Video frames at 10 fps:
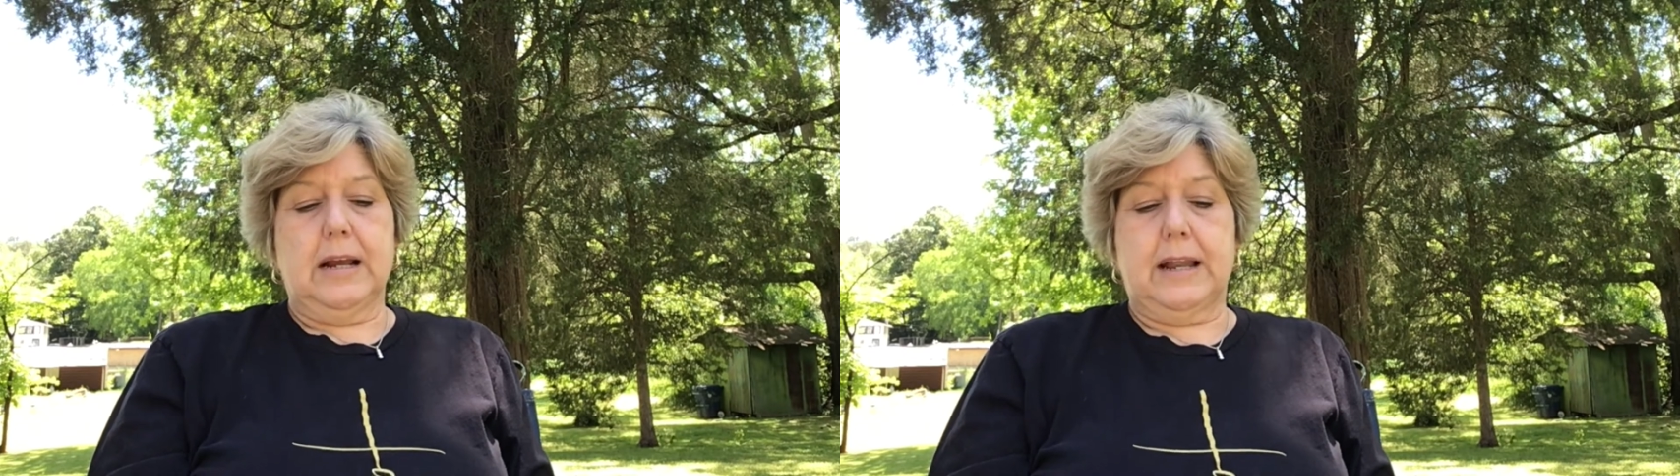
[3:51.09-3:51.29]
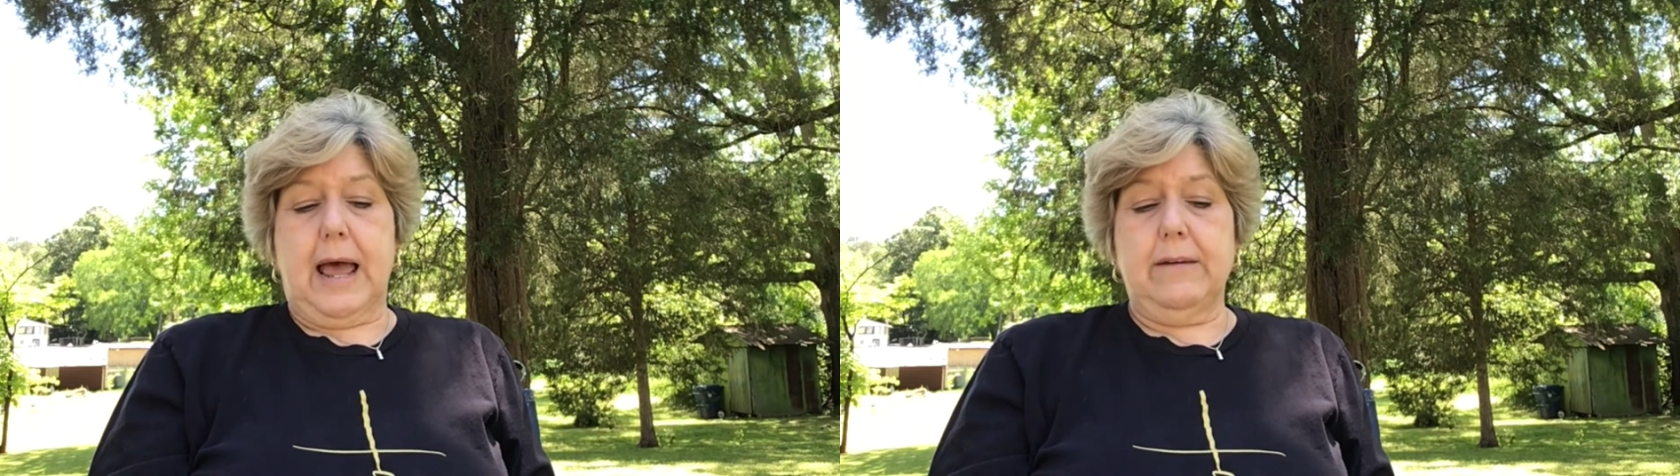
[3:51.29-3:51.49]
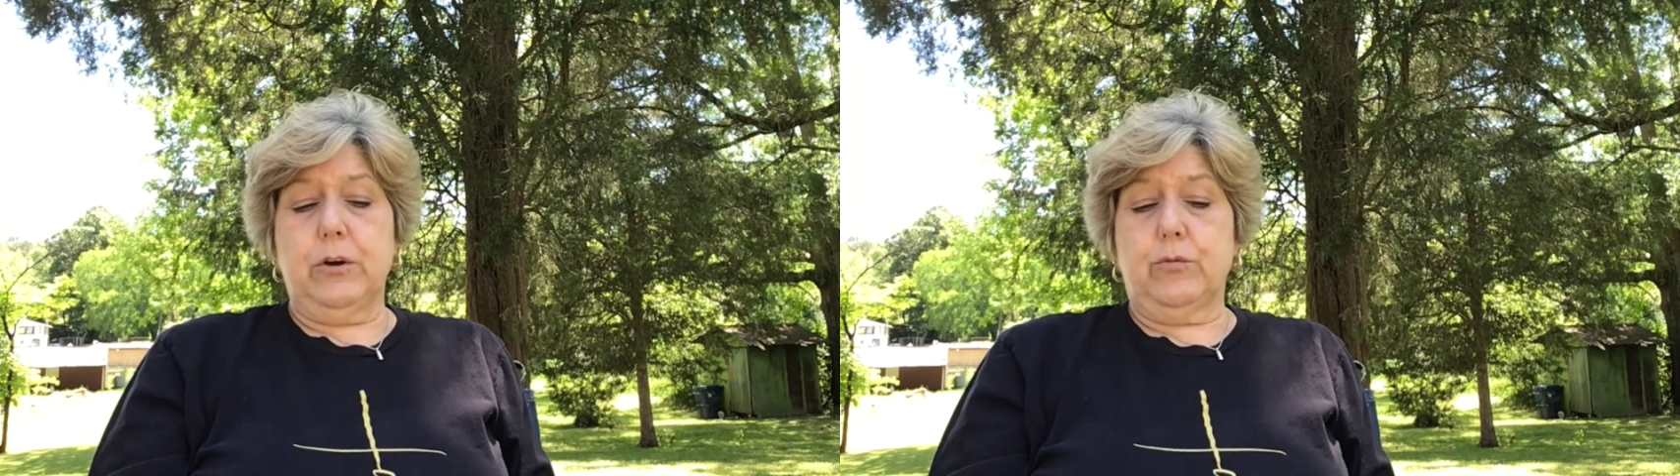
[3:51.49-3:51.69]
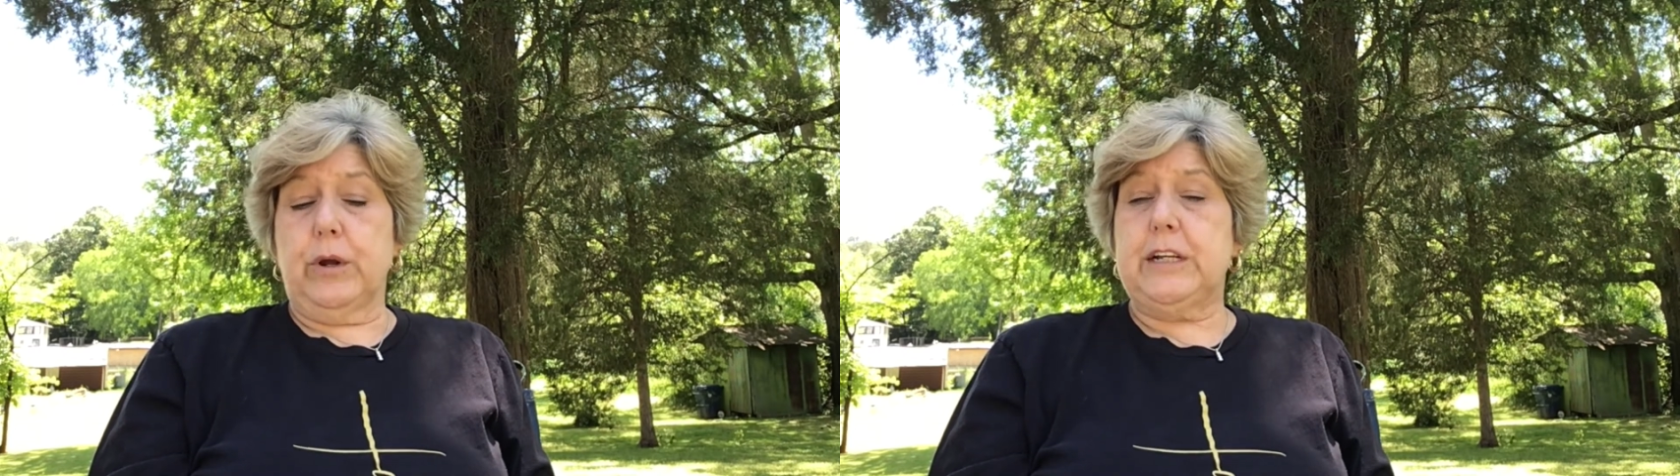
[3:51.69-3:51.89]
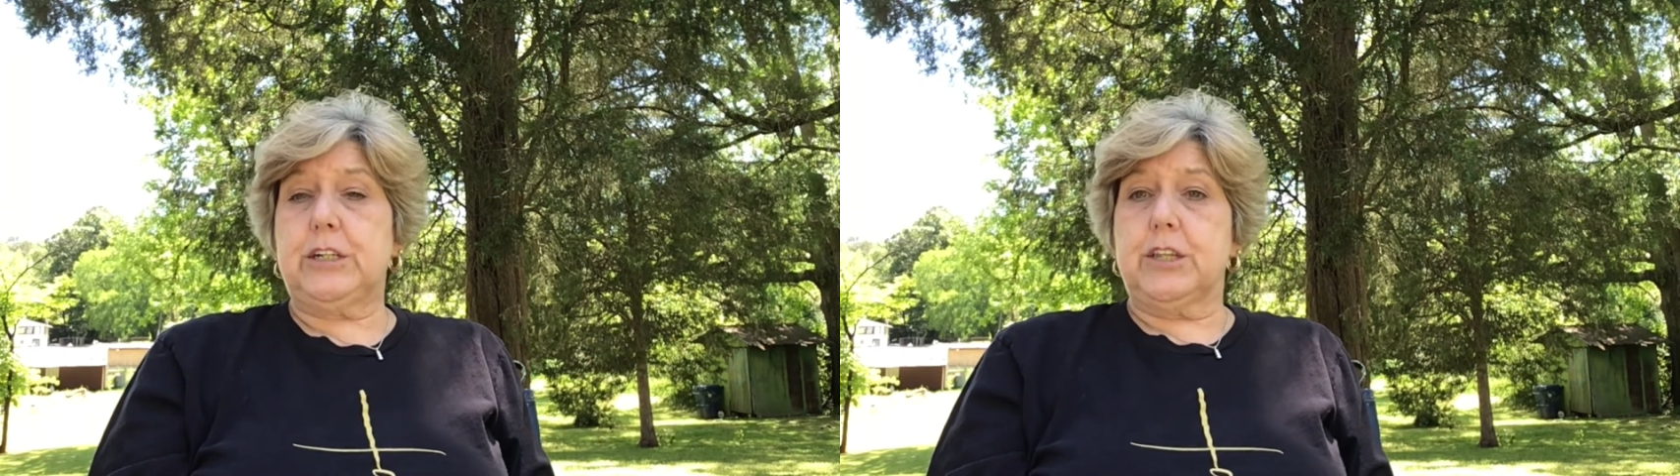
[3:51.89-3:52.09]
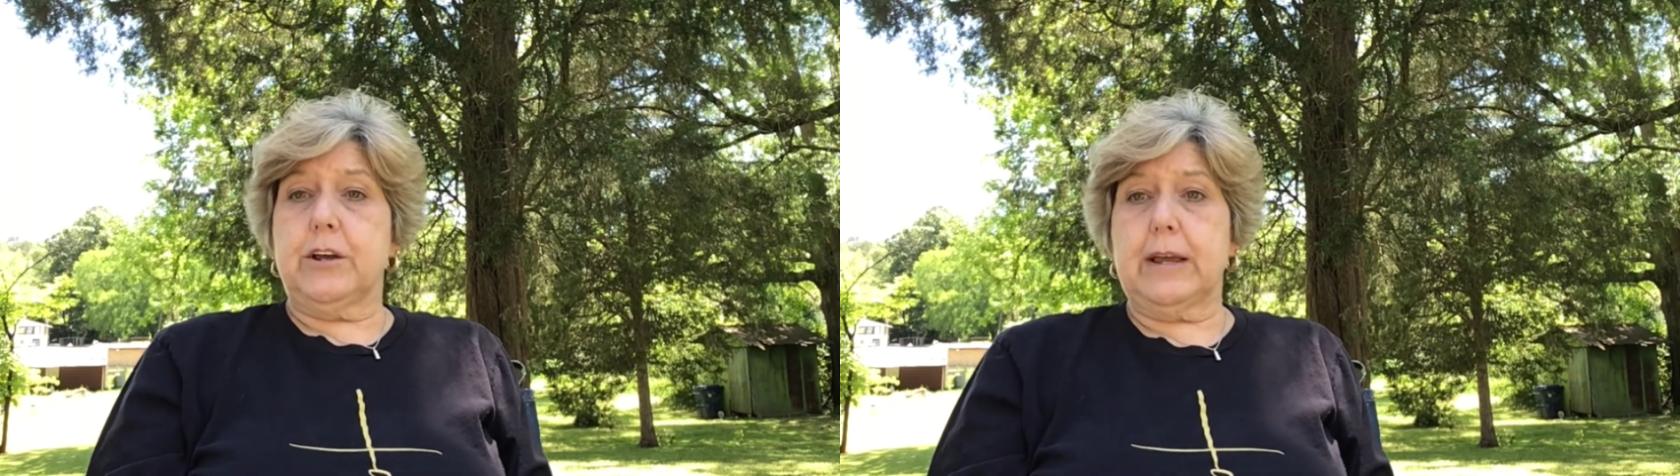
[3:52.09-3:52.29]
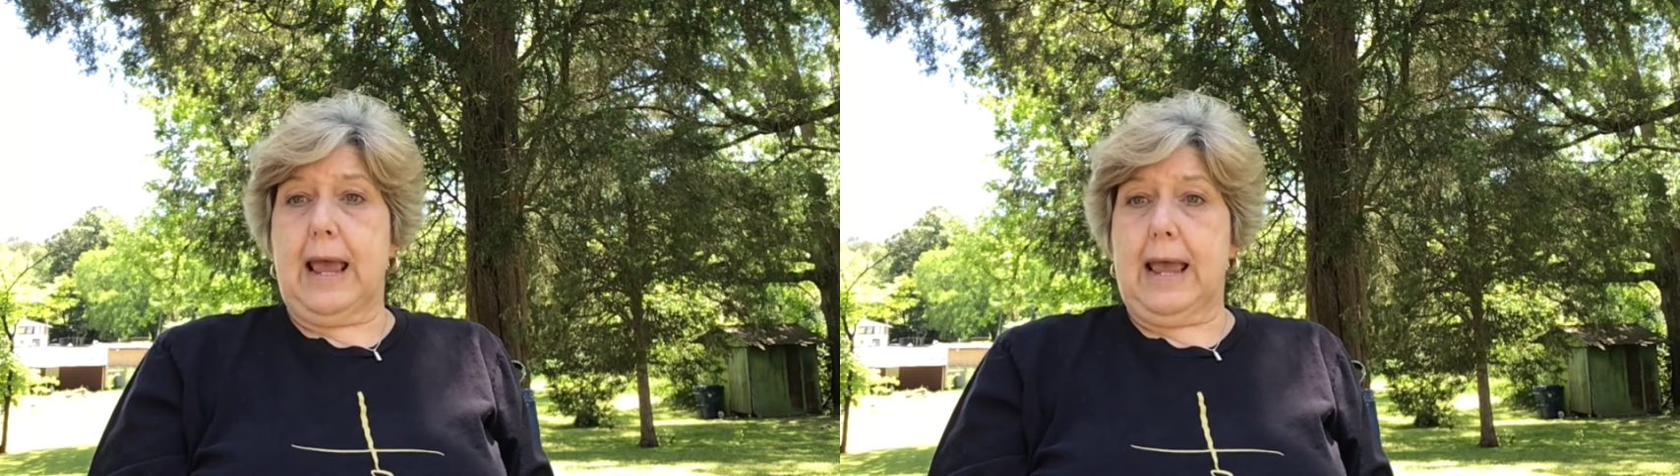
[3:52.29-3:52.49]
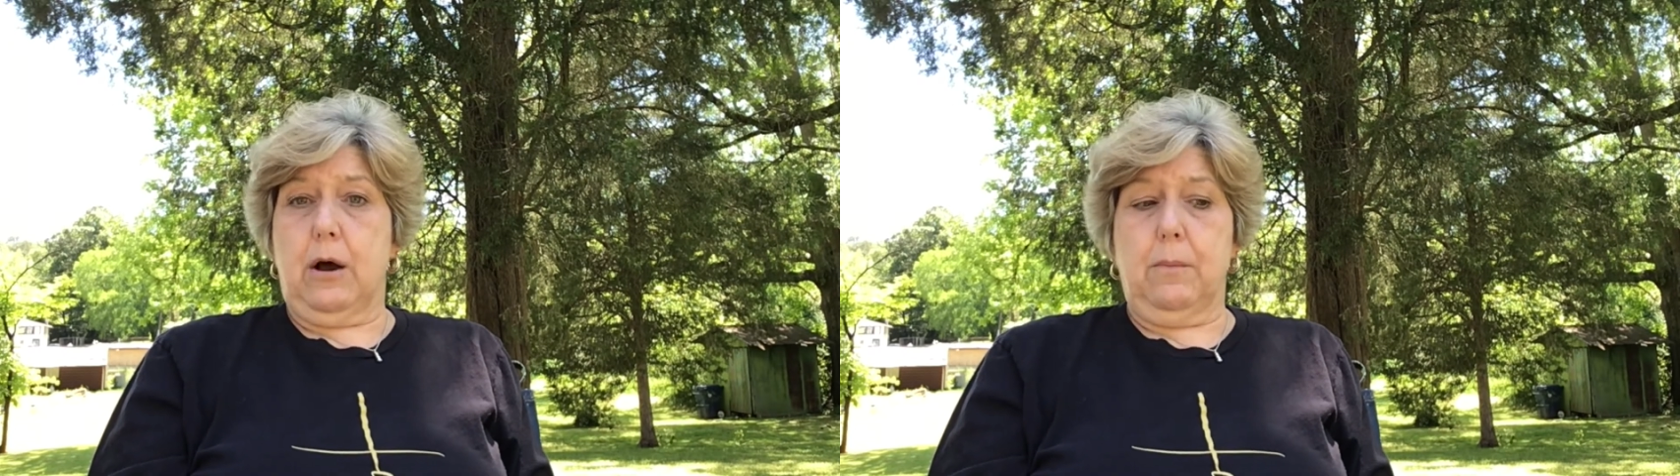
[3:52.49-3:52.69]
David reached their
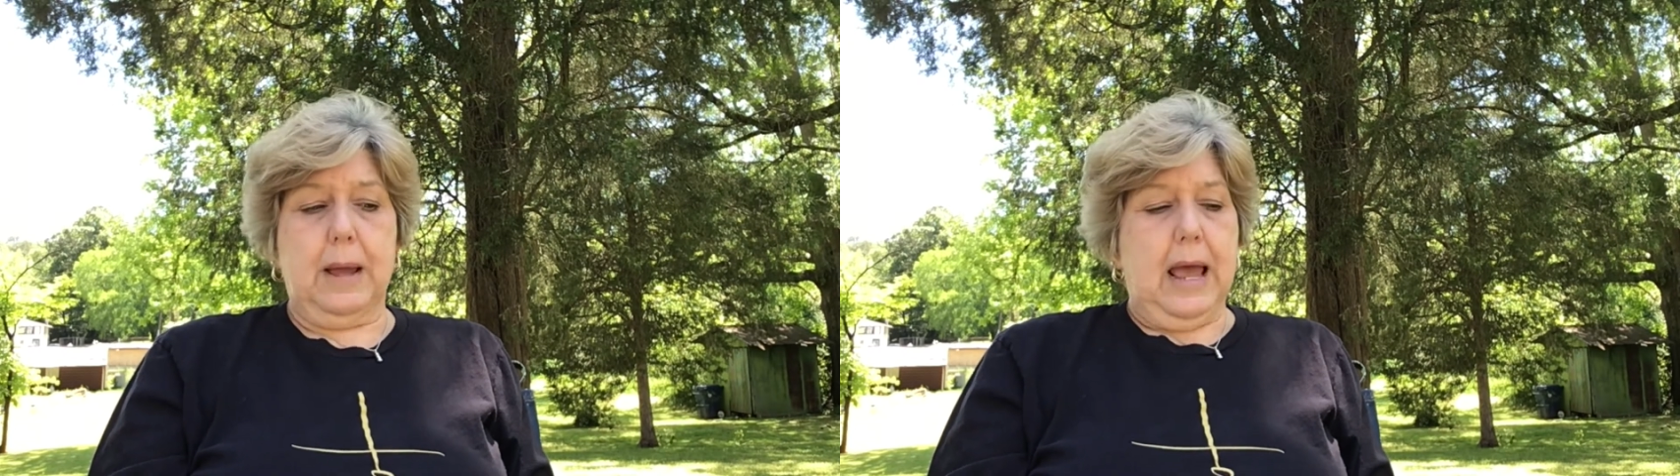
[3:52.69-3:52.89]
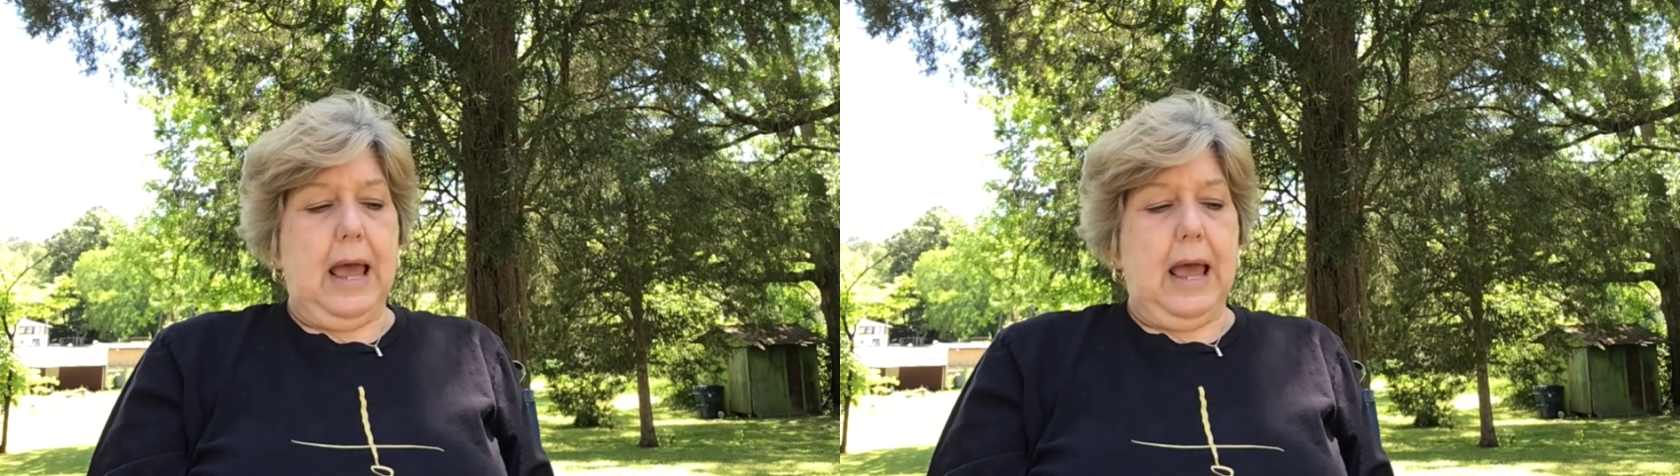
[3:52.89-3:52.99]
camp